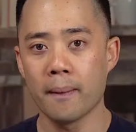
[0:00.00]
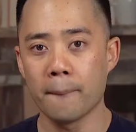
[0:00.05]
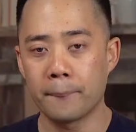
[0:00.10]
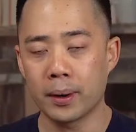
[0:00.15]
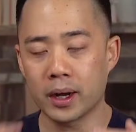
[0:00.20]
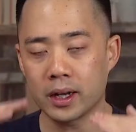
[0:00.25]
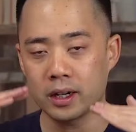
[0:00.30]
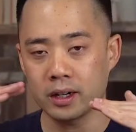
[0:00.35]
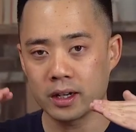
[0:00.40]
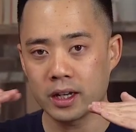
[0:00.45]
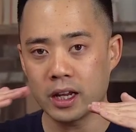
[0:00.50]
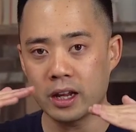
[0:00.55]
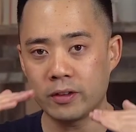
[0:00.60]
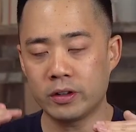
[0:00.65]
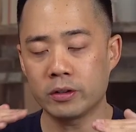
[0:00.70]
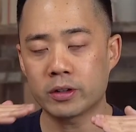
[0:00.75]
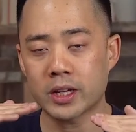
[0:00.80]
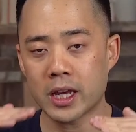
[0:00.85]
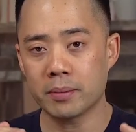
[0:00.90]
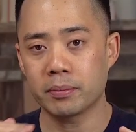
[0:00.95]
But if
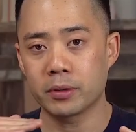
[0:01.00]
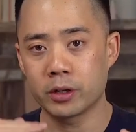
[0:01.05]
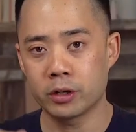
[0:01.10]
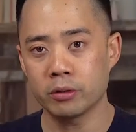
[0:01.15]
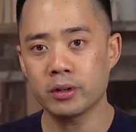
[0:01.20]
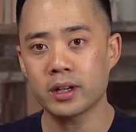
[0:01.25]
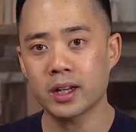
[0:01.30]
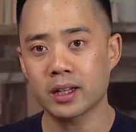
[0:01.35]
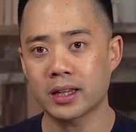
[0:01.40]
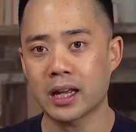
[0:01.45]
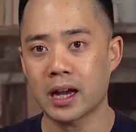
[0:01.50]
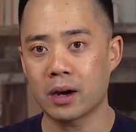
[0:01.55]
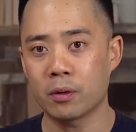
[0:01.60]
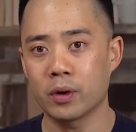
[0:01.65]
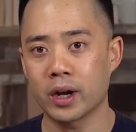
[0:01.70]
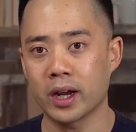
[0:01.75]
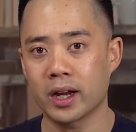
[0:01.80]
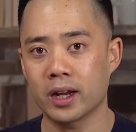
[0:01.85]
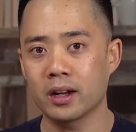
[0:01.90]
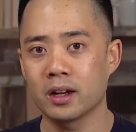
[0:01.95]
you keep doing it that
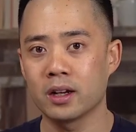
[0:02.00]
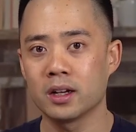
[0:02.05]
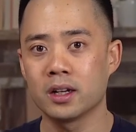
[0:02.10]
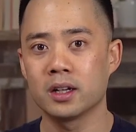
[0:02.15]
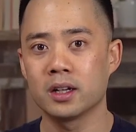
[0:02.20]
way,